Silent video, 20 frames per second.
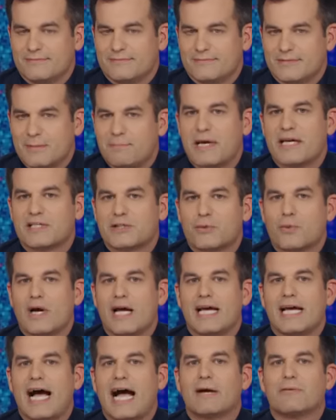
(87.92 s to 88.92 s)
The best
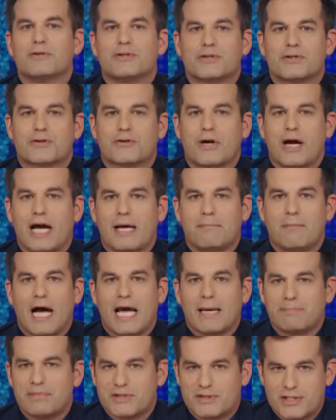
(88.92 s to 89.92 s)
way I would describe
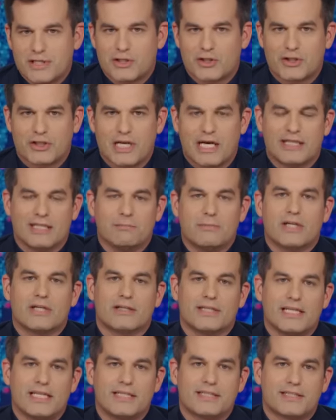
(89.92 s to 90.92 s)
my position on the
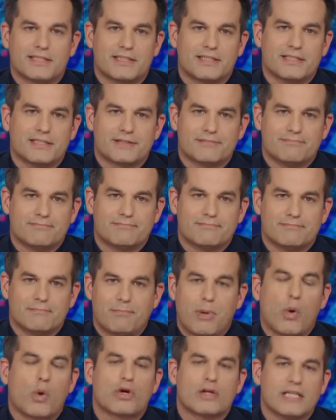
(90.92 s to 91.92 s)
Middle East is
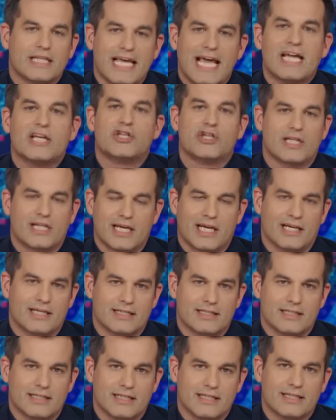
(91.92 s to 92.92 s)
poorly
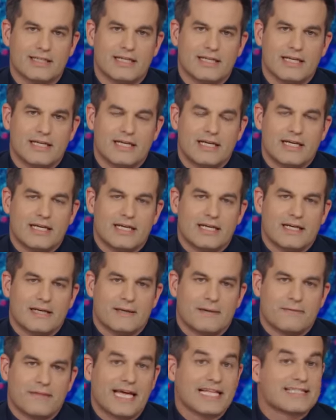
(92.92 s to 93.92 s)
educated. And
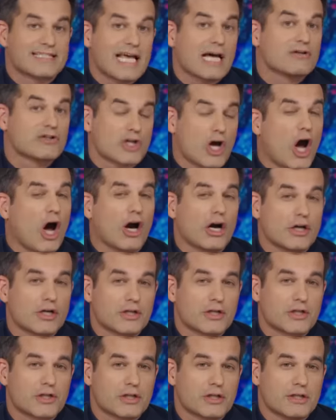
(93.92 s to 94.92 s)
that sounds
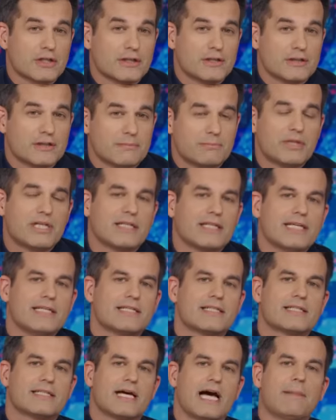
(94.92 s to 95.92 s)
harsh, but at
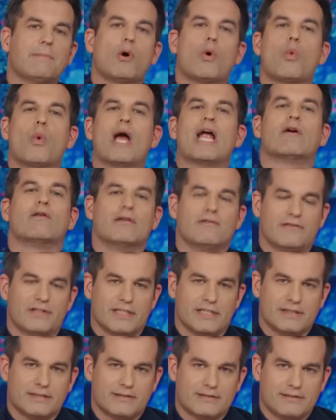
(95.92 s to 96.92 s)
least I'm aware of
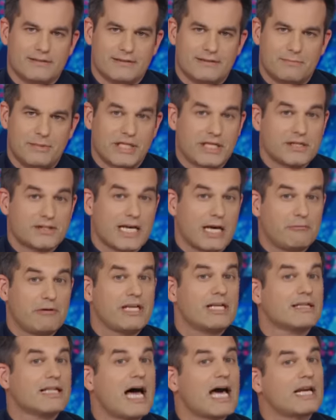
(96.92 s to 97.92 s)
it. Because I
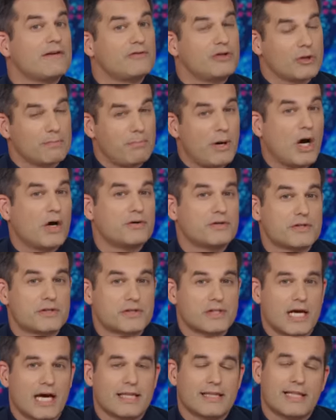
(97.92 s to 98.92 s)
read a lot of your
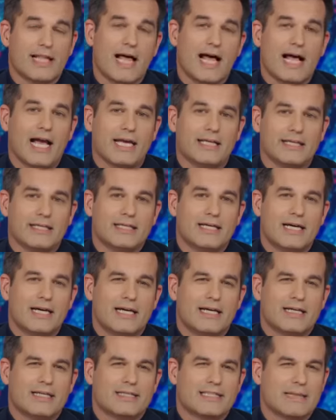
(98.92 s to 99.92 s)
posts online, and
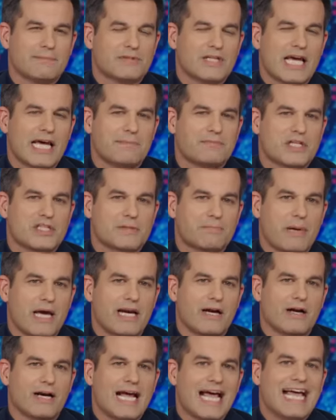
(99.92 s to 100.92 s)
sometimes it's
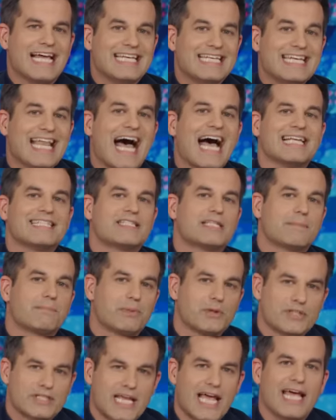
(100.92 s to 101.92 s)
better not to
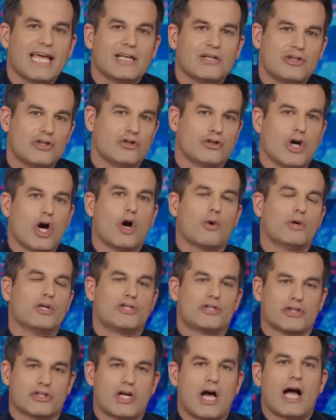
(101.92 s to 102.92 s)
pretend you know
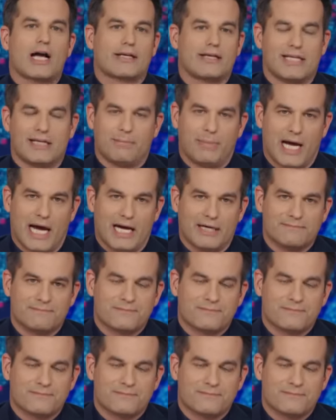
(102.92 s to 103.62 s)
what you're talking about.